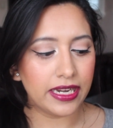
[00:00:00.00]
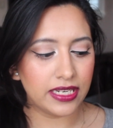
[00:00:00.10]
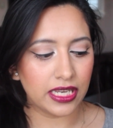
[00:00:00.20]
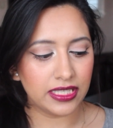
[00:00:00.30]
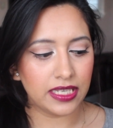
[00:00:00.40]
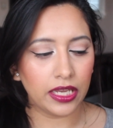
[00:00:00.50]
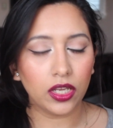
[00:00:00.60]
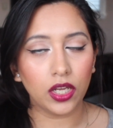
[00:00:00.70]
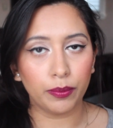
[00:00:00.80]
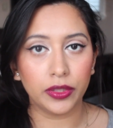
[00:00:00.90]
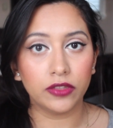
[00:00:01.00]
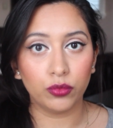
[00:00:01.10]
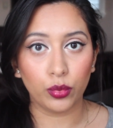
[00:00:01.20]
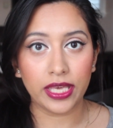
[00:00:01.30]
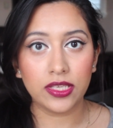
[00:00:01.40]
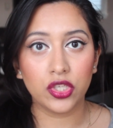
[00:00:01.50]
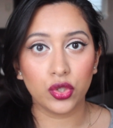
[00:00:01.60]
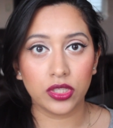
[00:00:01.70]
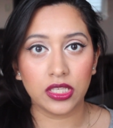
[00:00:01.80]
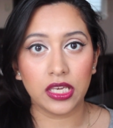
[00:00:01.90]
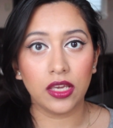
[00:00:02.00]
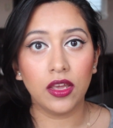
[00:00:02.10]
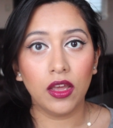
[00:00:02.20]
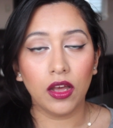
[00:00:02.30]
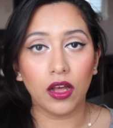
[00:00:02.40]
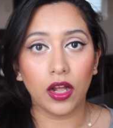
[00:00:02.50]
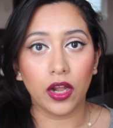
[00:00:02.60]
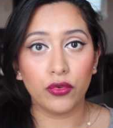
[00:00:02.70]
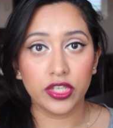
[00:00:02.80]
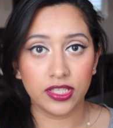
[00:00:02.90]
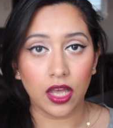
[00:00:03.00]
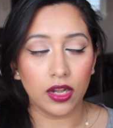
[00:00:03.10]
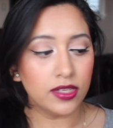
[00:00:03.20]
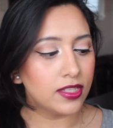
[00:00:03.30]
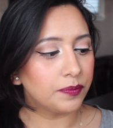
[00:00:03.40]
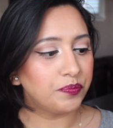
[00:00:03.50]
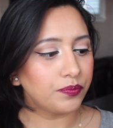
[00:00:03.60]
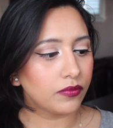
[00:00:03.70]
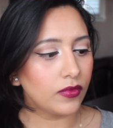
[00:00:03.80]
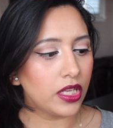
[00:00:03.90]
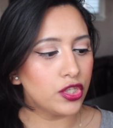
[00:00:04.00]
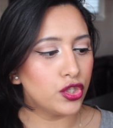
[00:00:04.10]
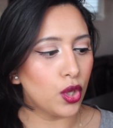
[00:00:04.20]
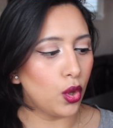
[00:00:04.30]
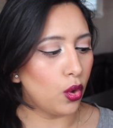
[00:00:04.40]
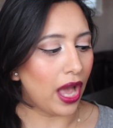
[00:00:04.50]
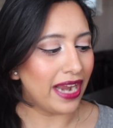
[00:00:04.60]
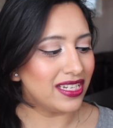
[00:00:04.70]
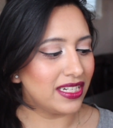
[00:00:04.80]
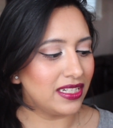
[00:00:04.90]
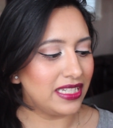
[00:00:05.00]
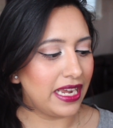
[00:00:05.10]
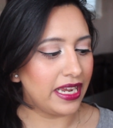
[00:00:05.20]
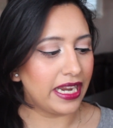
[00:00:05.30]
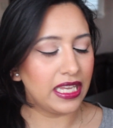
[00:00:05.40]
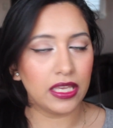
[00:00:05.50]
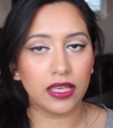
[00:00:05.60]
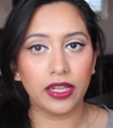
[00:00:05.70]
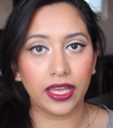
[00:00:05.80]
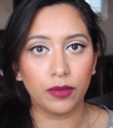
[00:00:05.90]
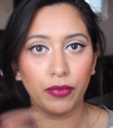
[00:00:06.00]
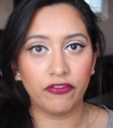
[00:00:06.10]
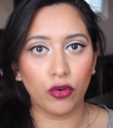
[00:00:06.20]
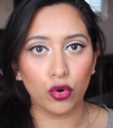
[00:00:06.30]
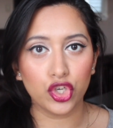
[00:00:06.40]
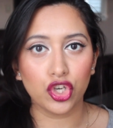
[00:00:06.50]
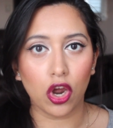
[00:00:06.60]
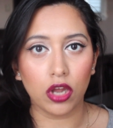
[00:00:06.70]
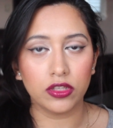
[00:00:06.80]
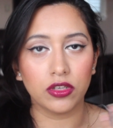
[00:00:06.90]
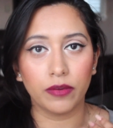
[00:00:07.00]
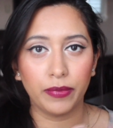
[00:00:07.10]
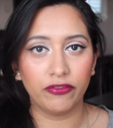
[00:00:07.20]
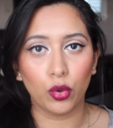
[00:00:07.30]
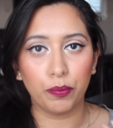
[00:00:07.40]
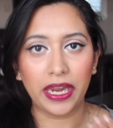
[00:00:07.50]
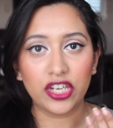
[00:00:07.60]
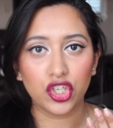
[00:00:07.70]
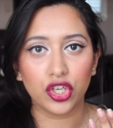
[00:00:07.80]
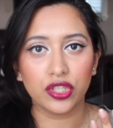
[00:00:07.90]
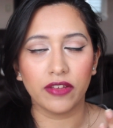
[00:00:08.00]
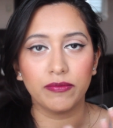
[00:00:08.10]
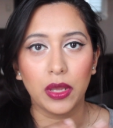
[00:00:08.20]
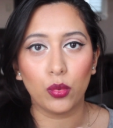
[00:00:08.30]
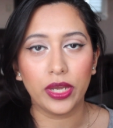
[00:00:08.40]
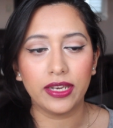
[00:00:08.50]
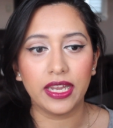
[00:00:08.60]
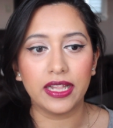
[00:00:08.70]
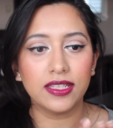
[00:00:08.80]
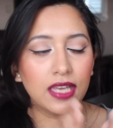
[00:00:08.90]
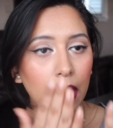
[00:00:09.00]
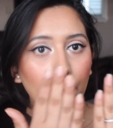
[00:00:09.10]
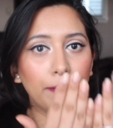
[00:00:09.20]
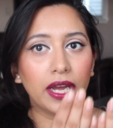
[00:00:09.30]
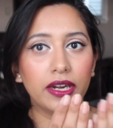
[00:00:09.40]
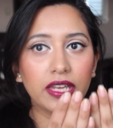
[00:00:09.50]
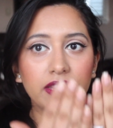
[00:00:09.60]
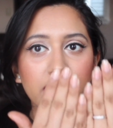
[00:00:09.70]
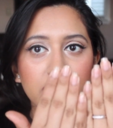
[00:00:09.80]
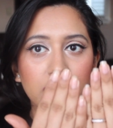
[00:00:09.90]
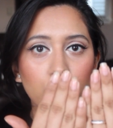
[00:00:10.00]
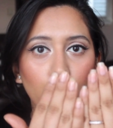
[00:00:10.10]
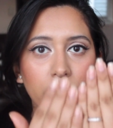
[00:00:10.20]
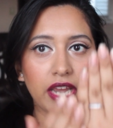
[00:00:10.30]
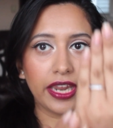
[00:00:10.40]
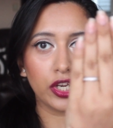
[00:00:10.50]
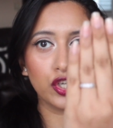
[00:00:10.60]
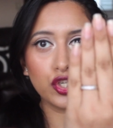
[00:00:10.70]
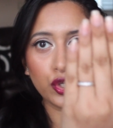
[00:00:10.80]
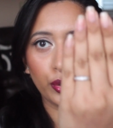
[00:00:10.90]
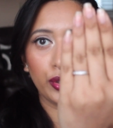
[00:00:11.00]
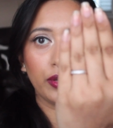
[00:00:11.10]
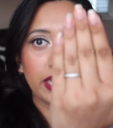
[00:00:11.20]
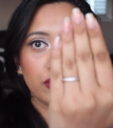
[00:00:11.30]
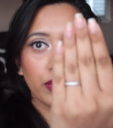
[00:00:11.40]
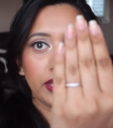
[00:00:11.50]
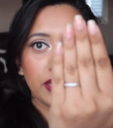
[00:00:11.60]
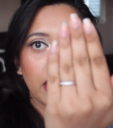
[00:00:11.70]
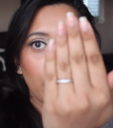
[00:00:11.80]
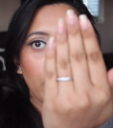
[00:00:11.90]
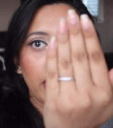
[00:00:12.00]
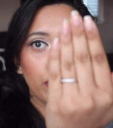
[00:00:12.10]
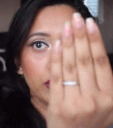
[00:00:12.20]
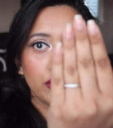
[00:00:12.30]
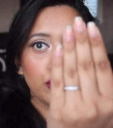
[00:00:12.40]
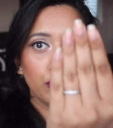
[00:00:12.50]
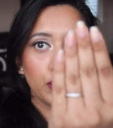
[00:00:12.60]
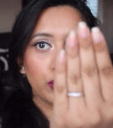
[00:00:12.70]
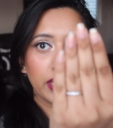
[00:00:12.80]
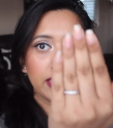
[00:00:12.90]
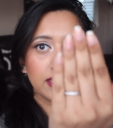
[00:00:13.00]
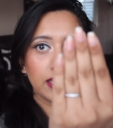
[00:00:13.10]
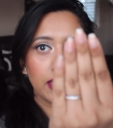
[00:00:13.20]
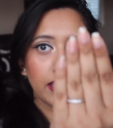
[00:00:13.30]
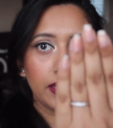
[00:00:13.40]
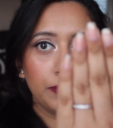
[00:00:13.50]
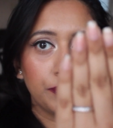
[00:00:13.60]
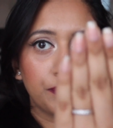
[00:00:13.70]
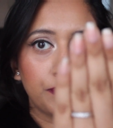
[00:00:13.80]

It does take a couple of weeks to see results. So I didn't take any like before shots or before pictures of my weak nails, but this is what I can show you guys right now. I will zoom you guys in.